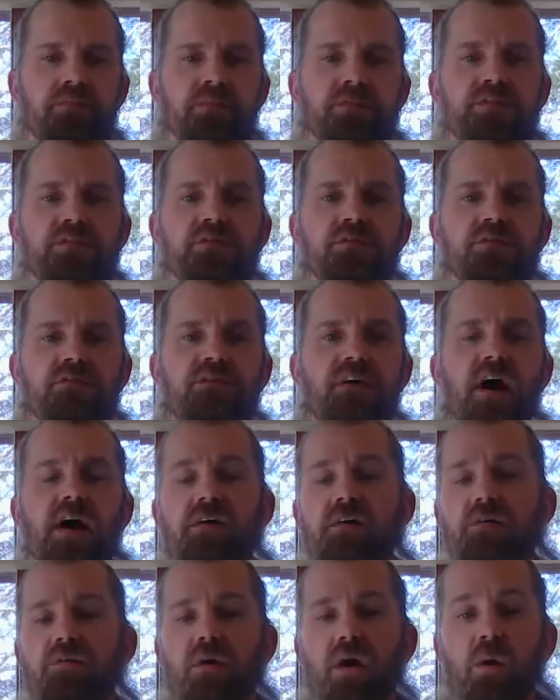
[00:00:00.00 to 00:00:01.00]
to find
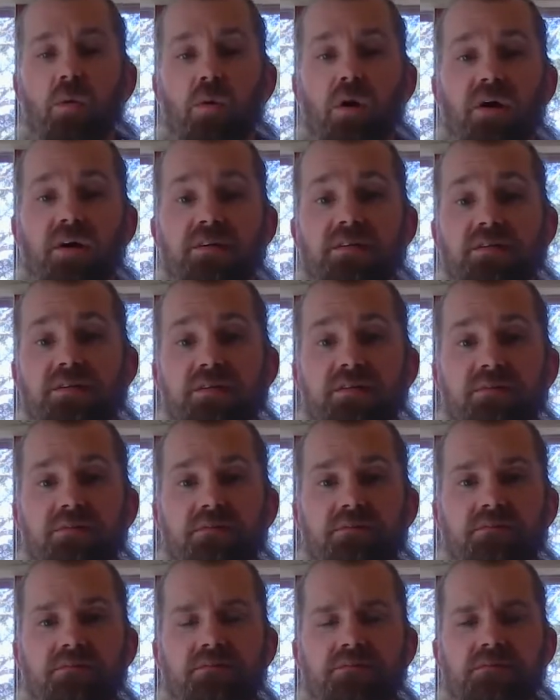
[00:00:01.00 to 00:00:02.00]
who I was,
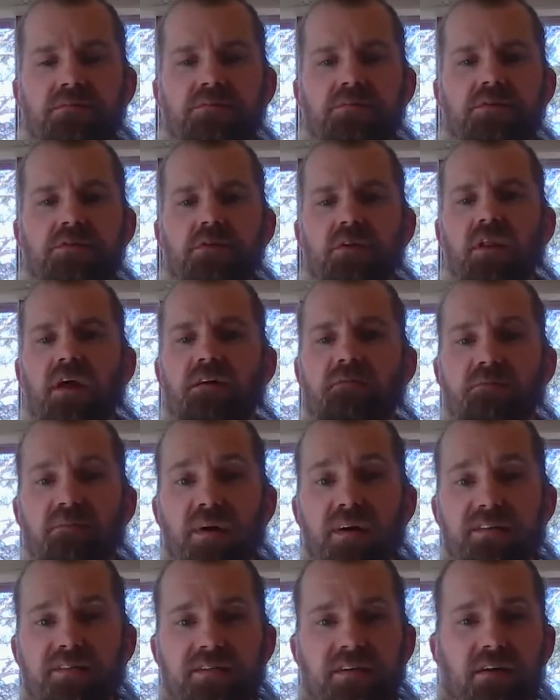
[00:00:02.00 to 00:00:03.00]
to love
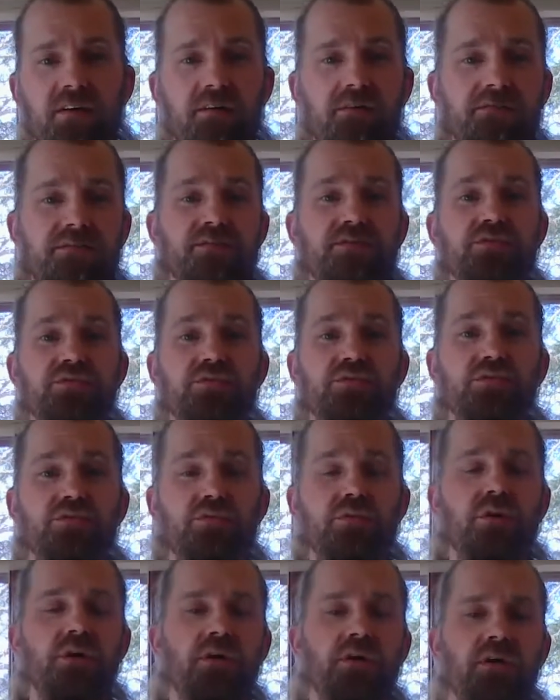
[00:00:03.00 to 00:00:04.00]
myself, to
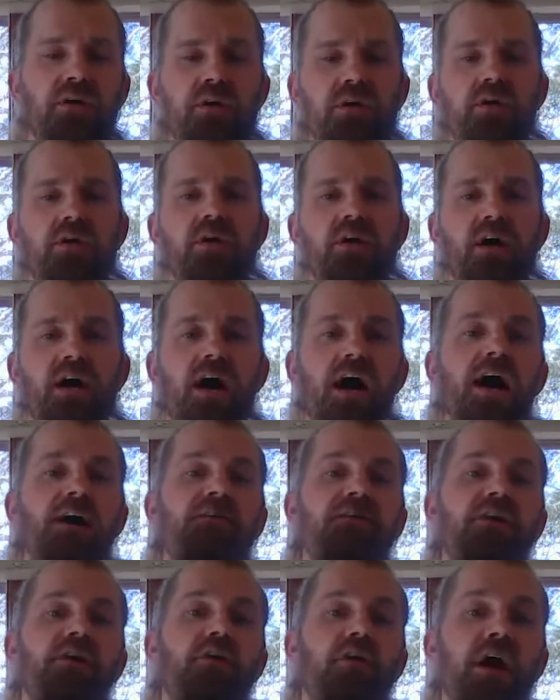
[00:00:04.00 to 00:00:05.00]
have
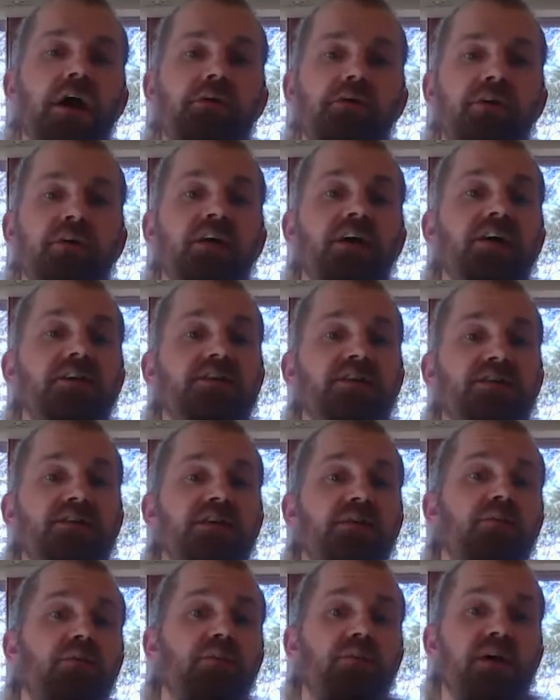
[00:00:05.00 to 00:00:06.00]
a great
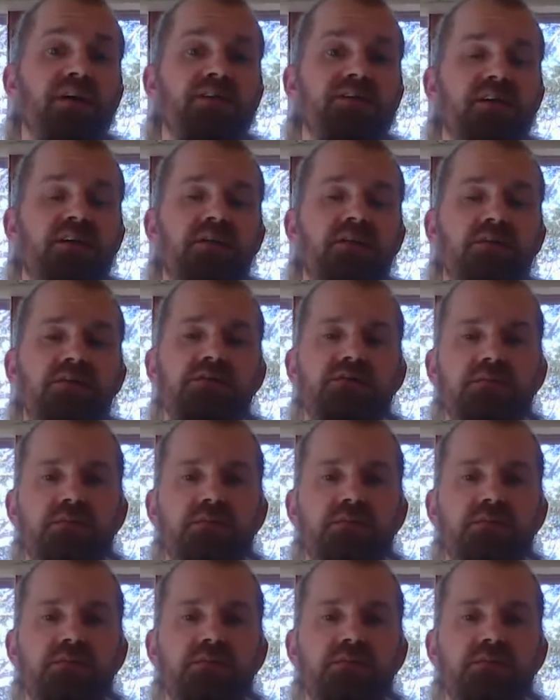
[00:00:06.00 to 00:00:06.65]
relationship with myself.